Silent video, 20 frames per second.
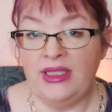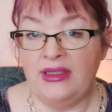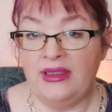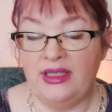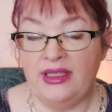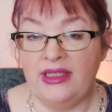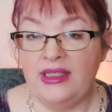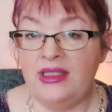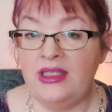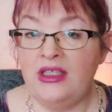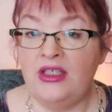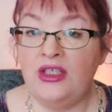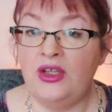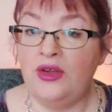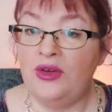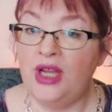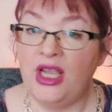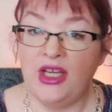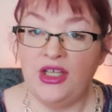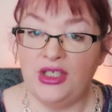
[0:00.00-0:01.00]
solicited
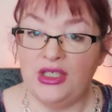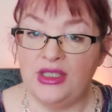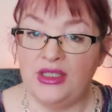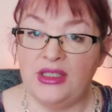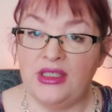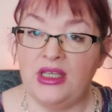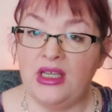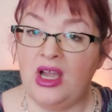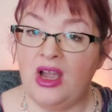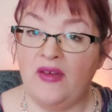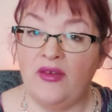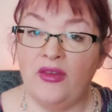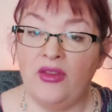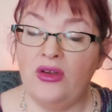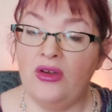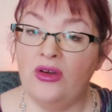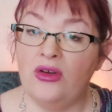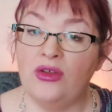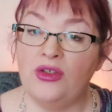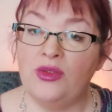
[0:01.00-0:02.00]
donations to cover
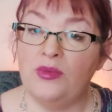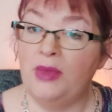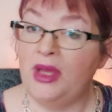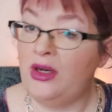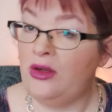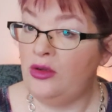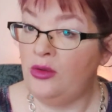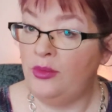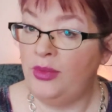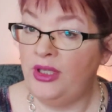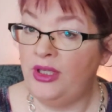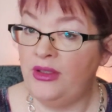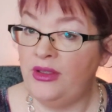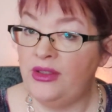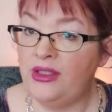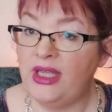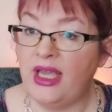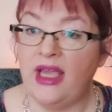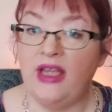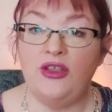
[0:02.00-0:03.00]
the girls' medical
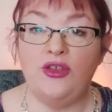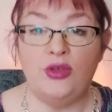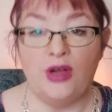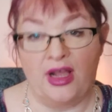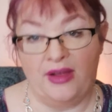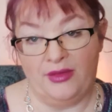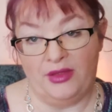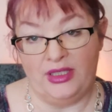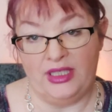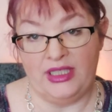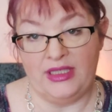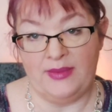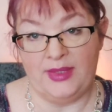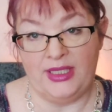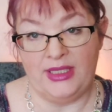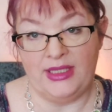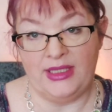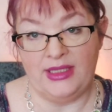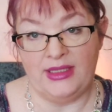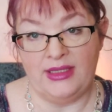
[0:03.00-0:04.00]
bills and travel
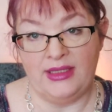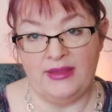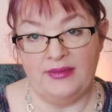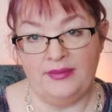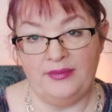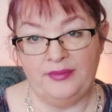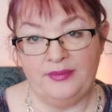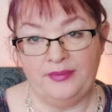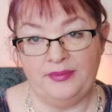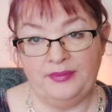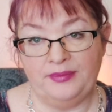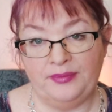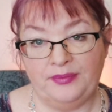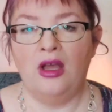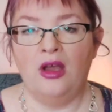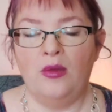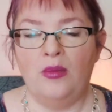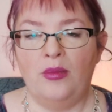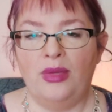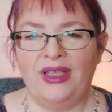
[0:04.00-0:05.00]
expenses.
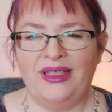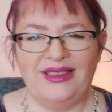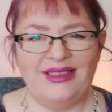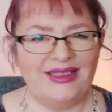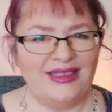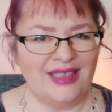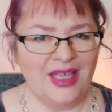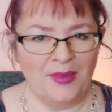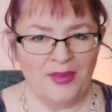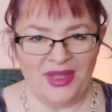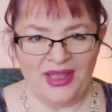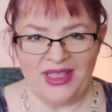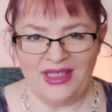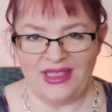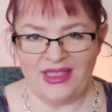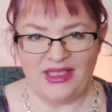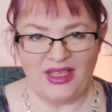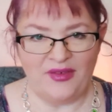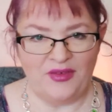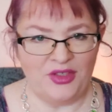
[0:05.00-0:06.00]
But some of the
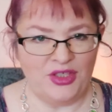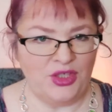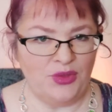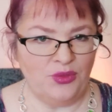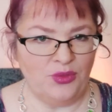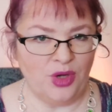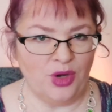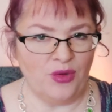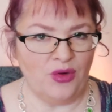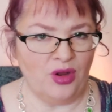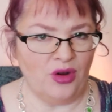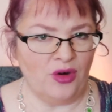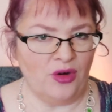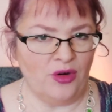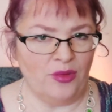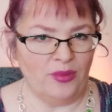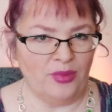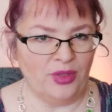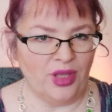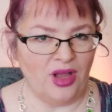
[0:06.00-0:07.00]
stuff she wrote on
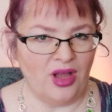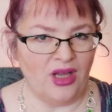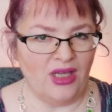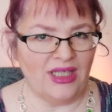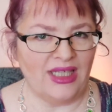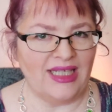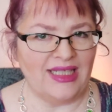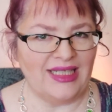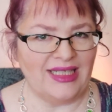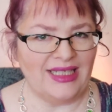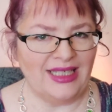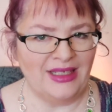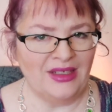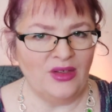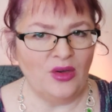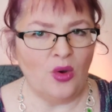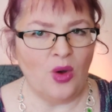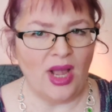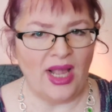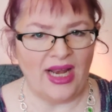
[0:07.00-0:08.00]
her blog
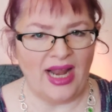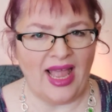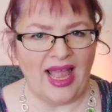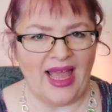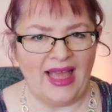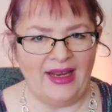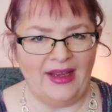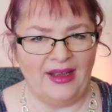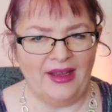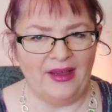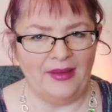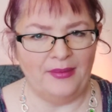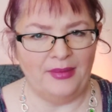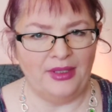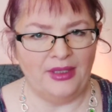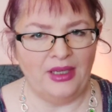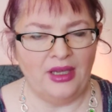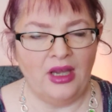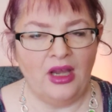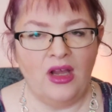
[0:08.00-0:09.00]
didn't quite add up.
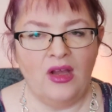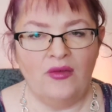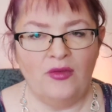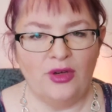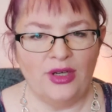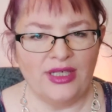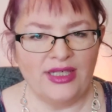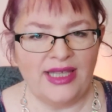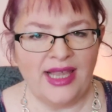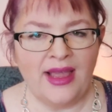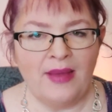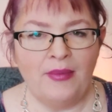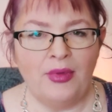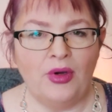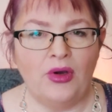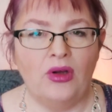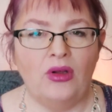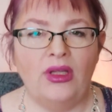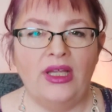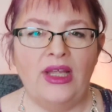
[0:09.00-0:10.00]
For
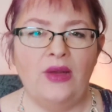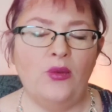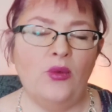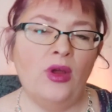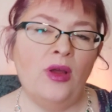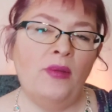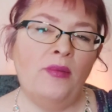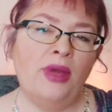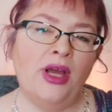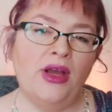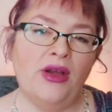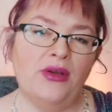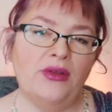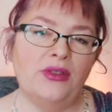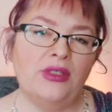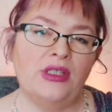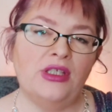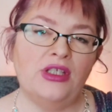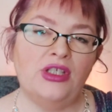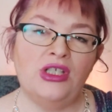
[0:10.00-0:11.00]
example, in one
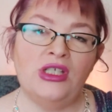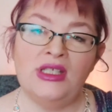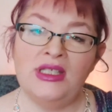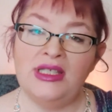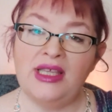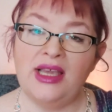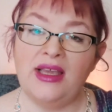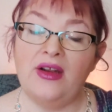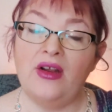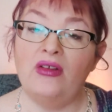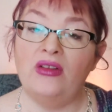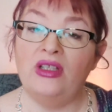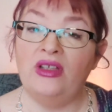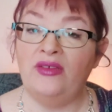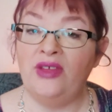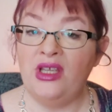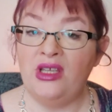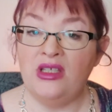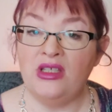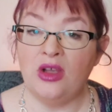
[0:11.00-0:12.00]
post, she said
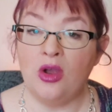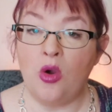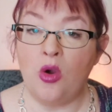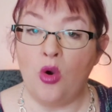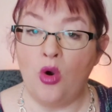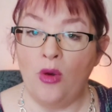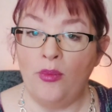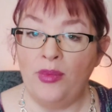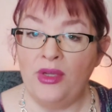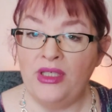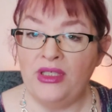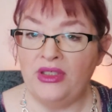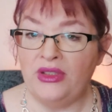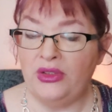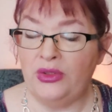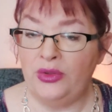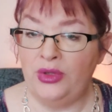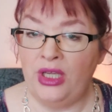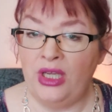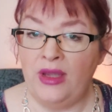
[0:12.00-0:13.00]
Olivia's corpus
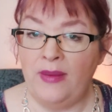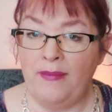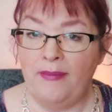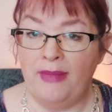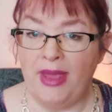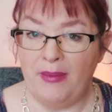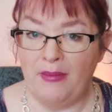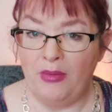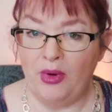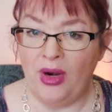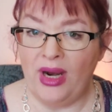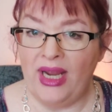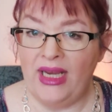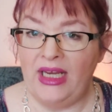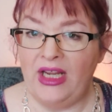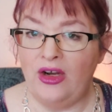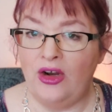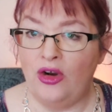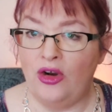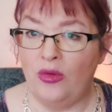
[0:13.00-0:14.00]
luteum
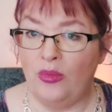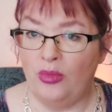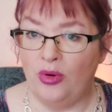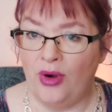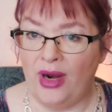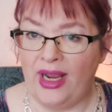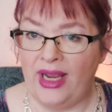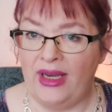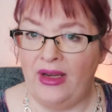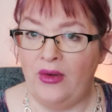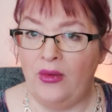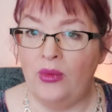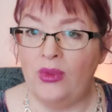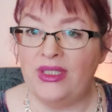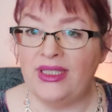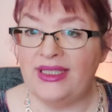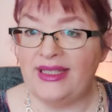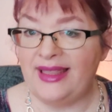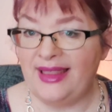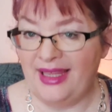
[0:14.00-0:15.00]
membrane in her brain
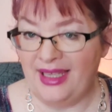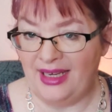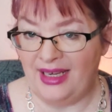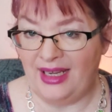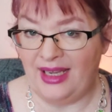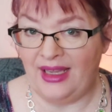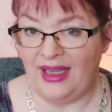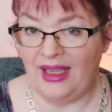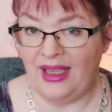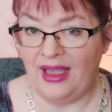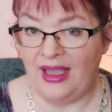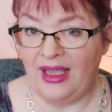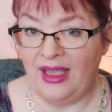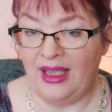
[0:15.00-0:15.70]
was thinning.